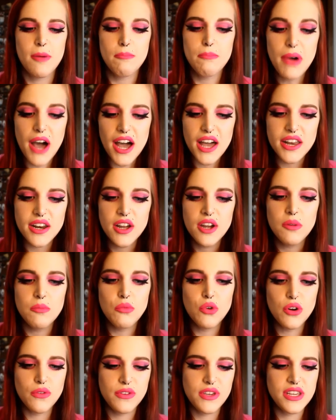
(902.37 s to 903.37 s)
But
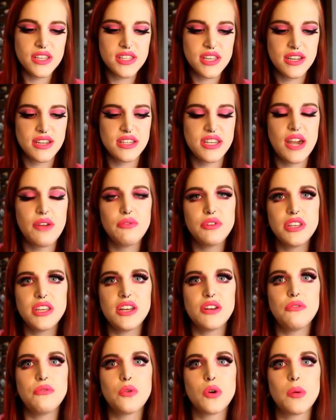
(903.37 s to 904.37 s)
Morphe is definitely
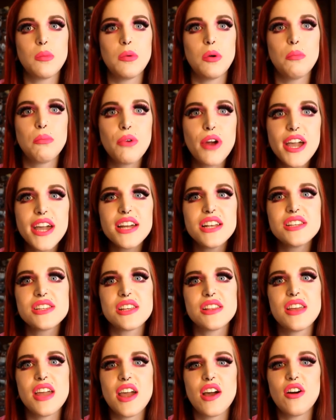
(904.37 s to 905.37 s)
an affordable brand.
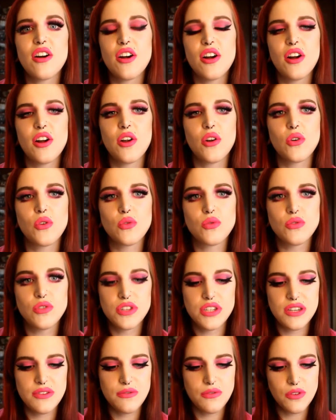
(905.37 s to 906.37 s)
They are
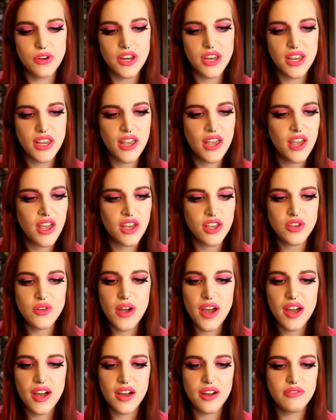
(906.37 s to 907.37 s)
cruelty-free. You
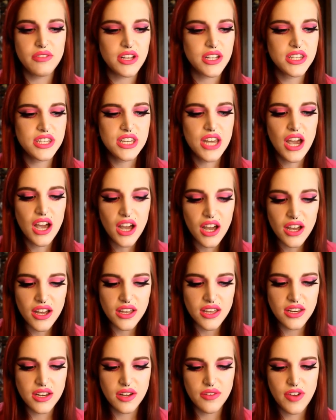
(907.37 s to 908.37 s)
have a
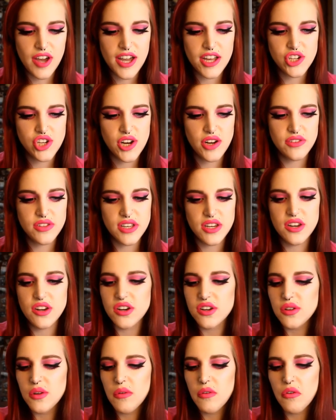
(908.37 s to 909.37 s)
ton of eyeshadows in here.
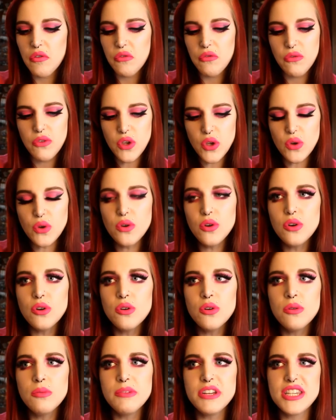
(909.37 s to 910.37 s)
You have a
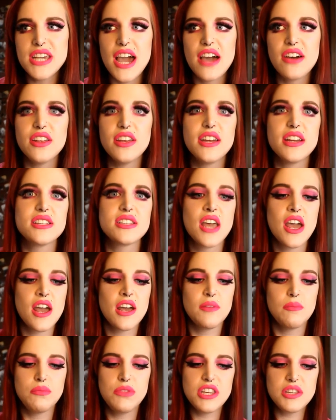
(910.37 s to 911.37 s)
few metallics.
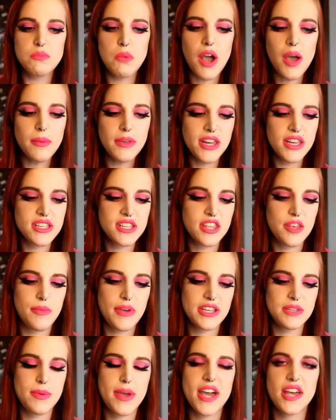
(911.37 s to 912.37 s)
This probably isn't the
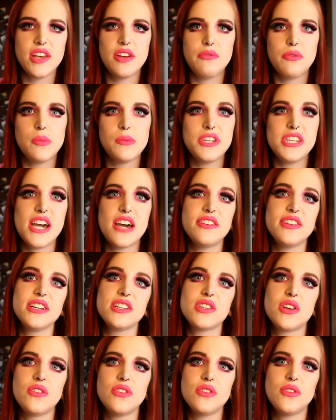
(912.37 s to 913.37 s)
best palette for
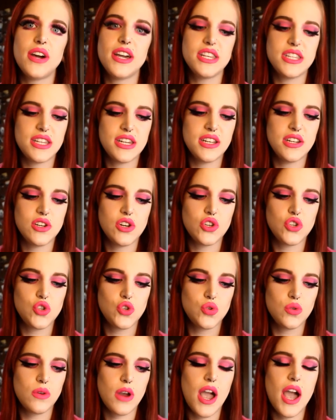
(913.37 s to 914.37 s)
metallics, although I didn't
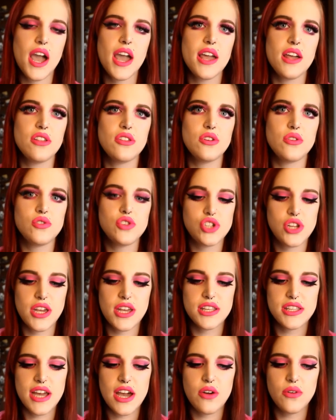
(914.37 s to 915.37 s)
try those
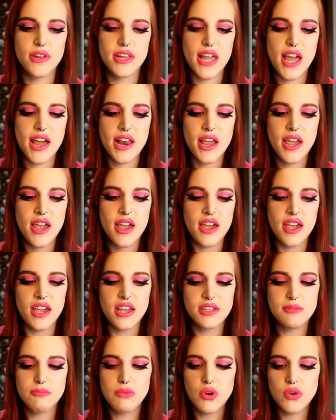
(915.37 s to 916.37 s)
shades out yet.
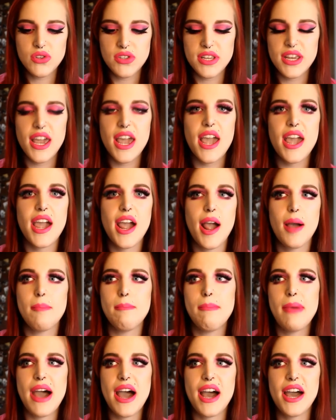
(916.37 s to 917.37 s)
It's mostly a
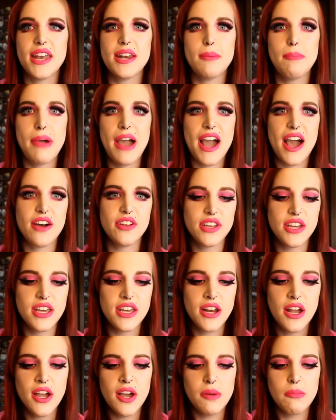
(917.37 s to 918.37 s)
matte
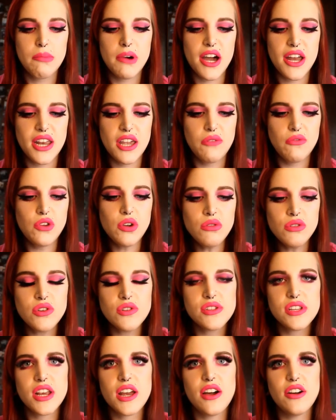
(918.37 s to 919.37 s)
palette, but if you
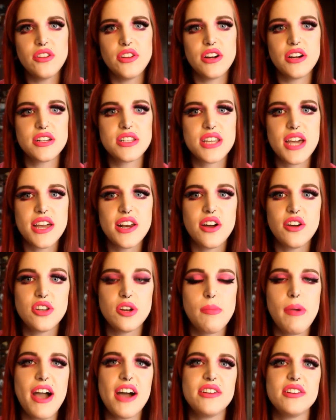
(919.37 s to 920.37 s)
use it alongside
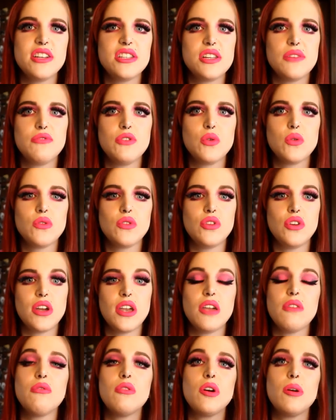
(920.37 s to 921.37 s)
other palettes, if you were
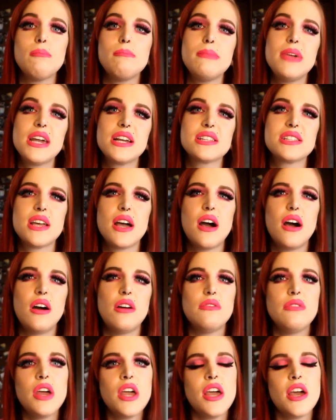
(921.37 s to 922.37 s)
looking for a mix of